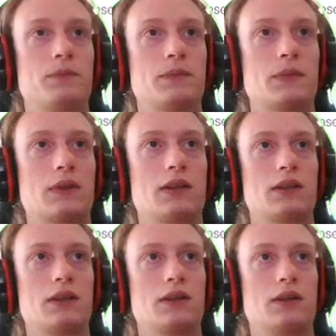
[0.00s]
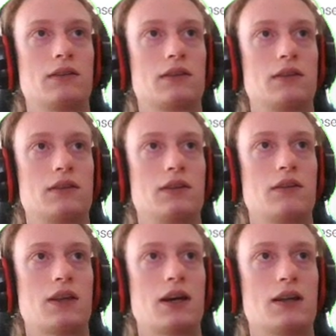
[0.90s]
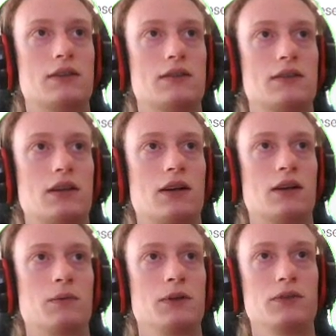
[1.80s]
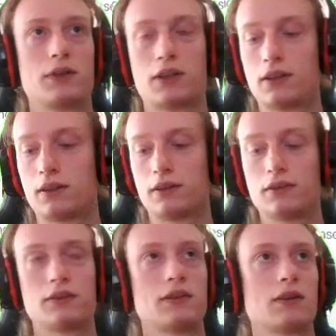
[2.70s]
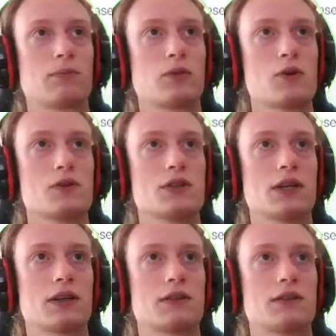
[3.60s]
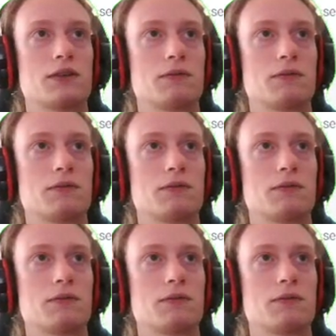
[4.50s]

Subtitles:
Let's continue that. We're using an existing project.